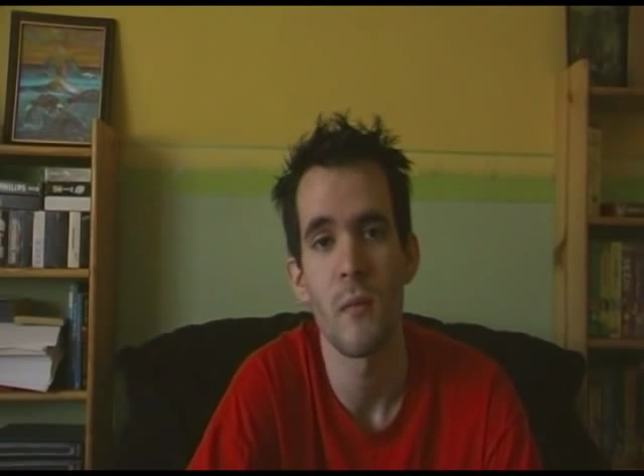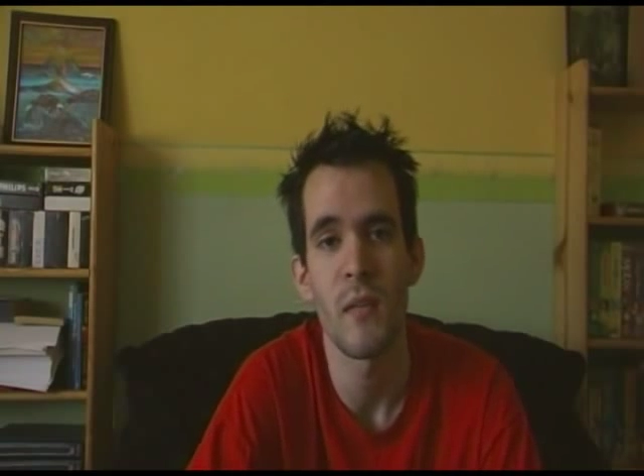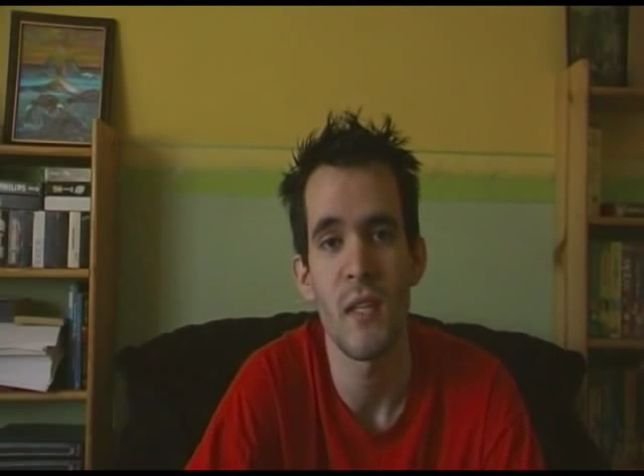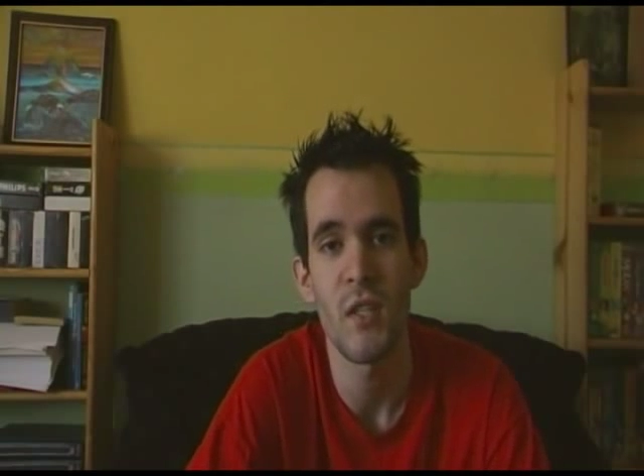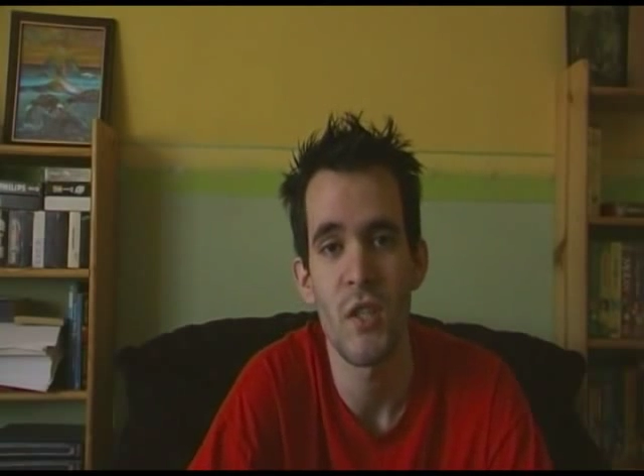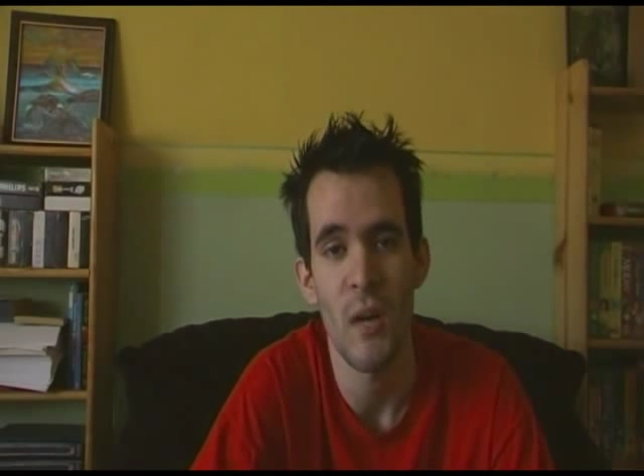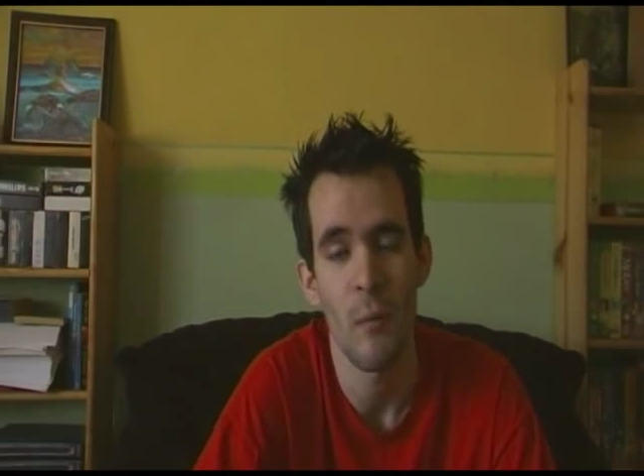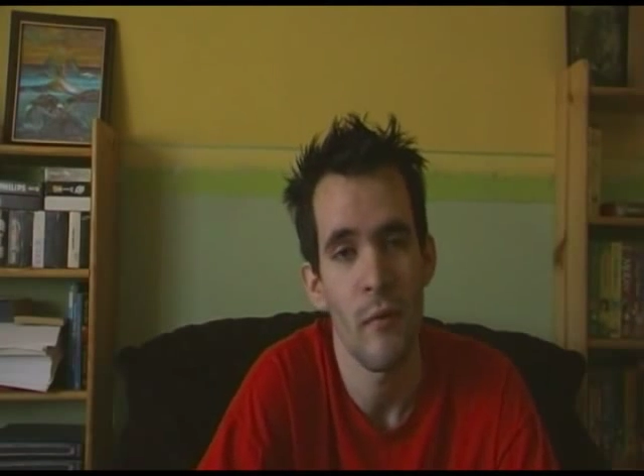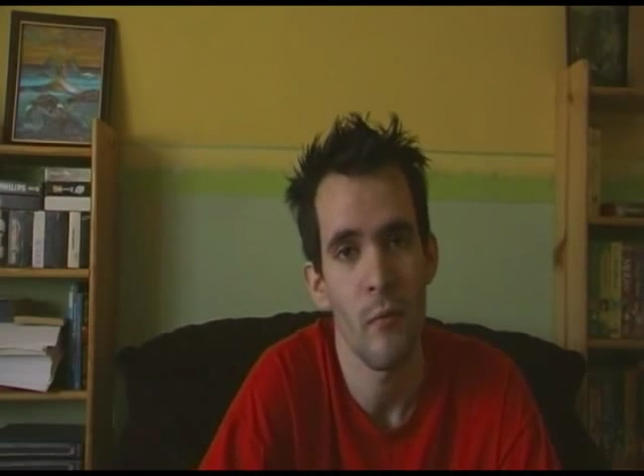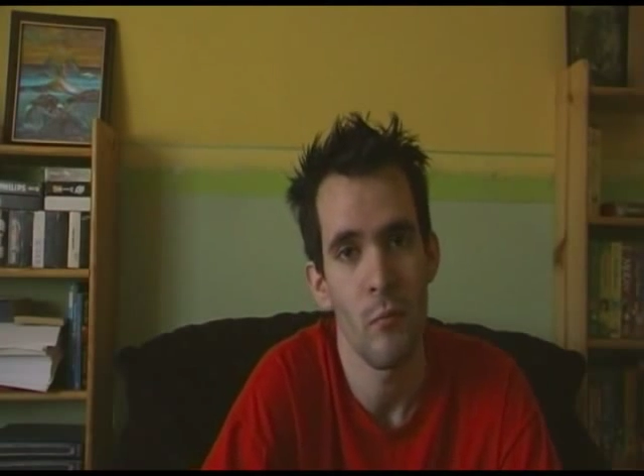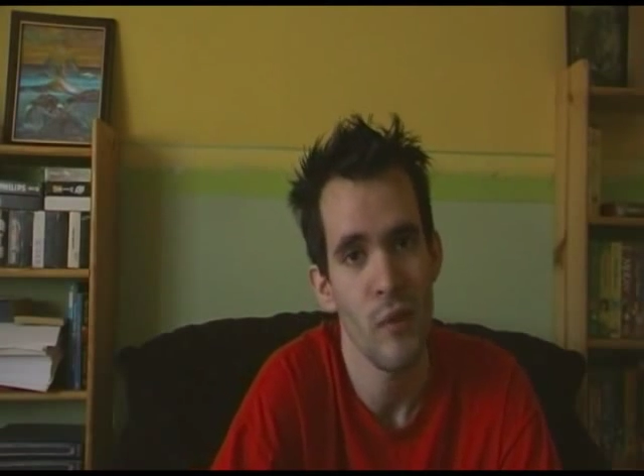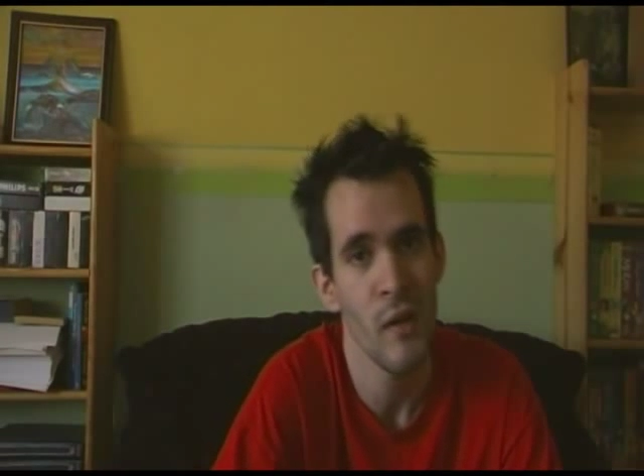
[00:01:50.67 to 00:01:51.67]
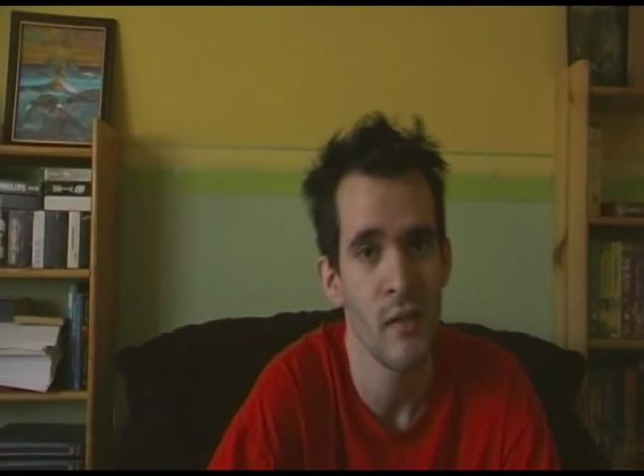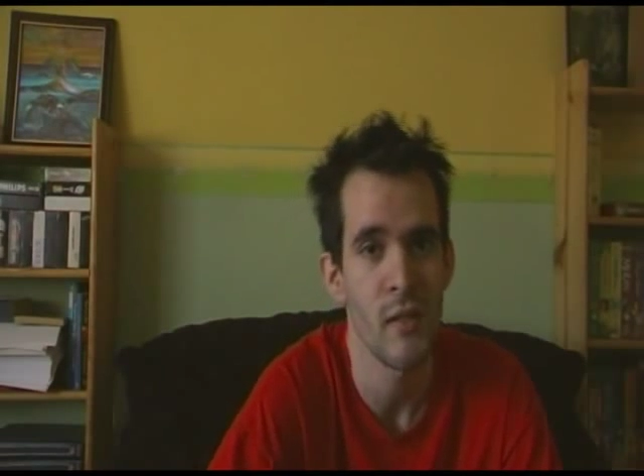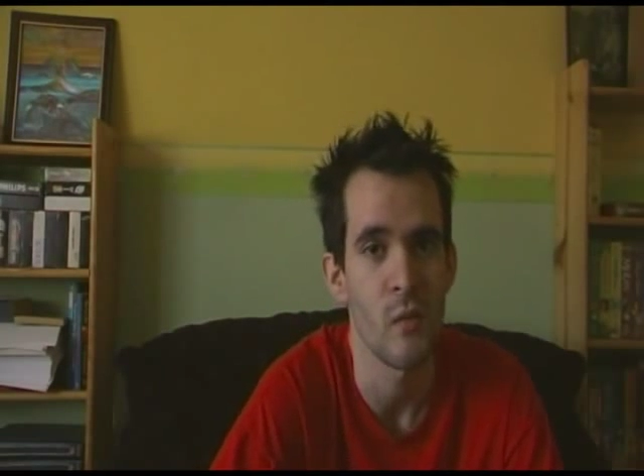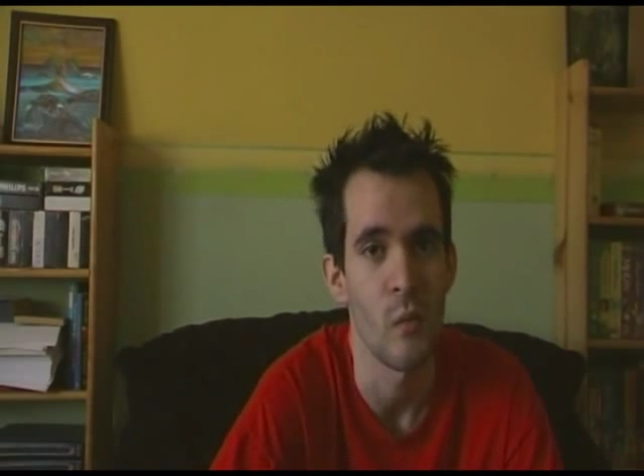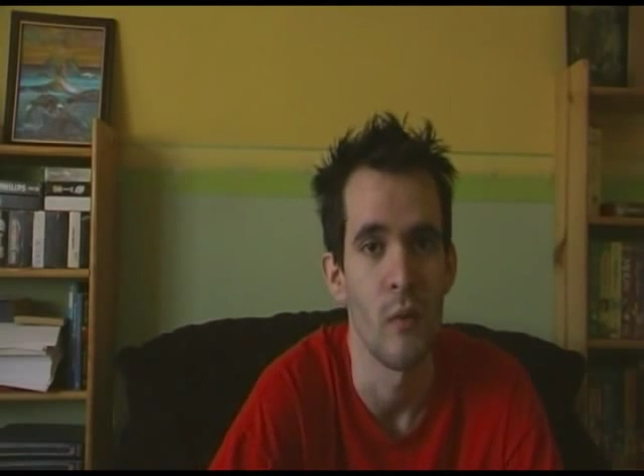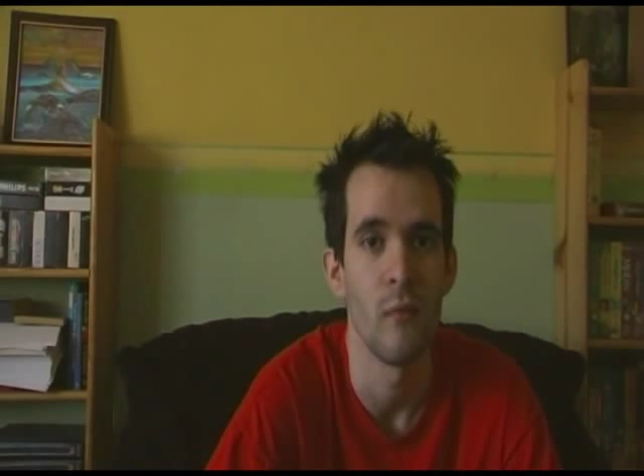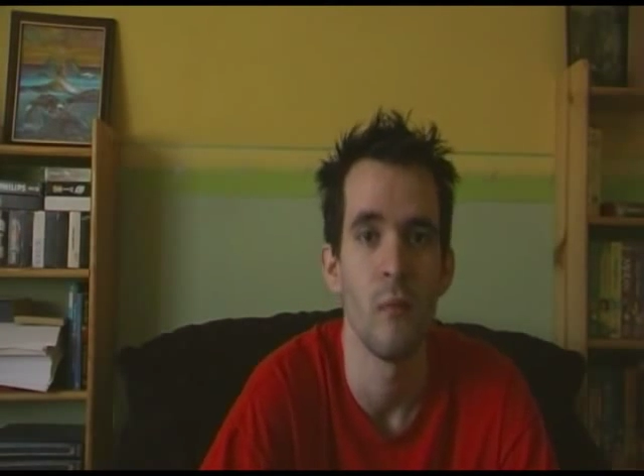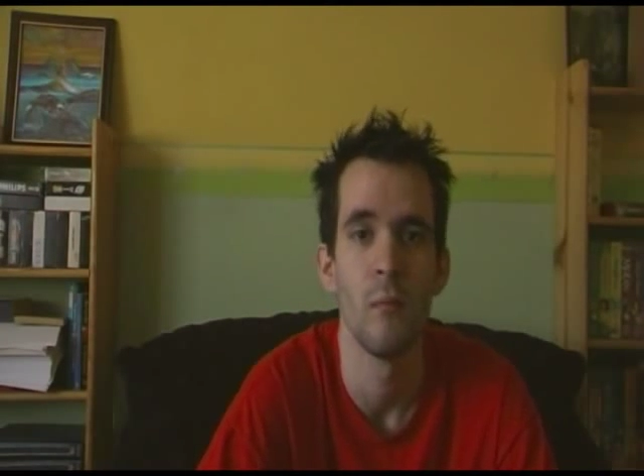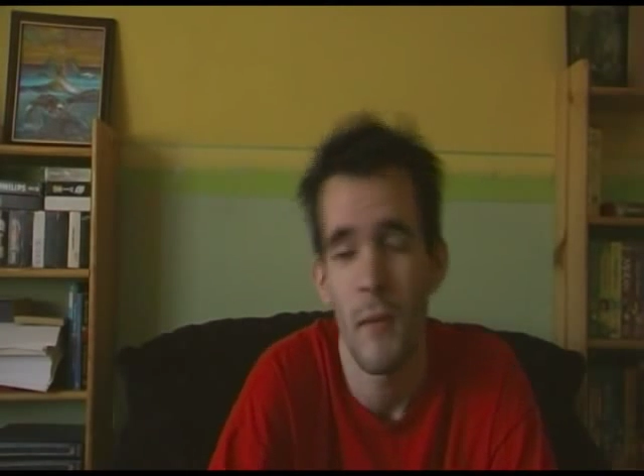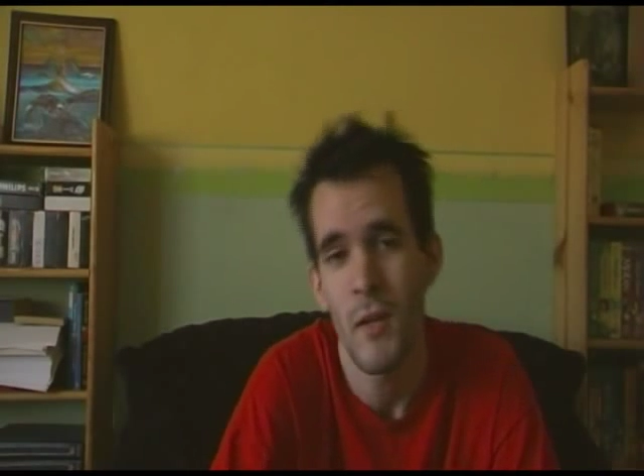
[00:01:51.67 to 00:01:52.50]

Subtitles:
somebody to jam with and practice with.